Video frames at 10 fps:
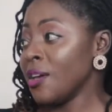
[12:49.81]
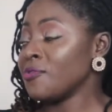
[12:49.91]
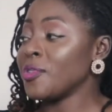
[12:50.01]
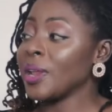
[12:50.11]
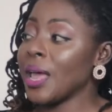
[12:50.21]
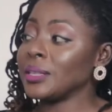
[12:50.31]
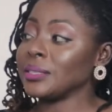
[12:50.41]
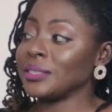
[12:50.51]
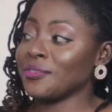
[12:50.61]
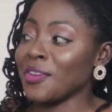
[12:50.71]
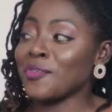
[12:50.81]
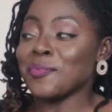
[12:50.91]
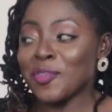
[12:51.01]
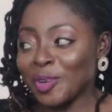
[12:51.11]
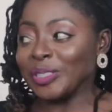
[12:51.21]
Freelance is different from
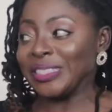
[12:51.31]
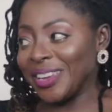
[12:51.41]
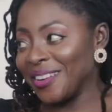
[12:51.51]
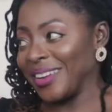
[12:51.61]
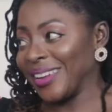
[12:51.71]
volunteering.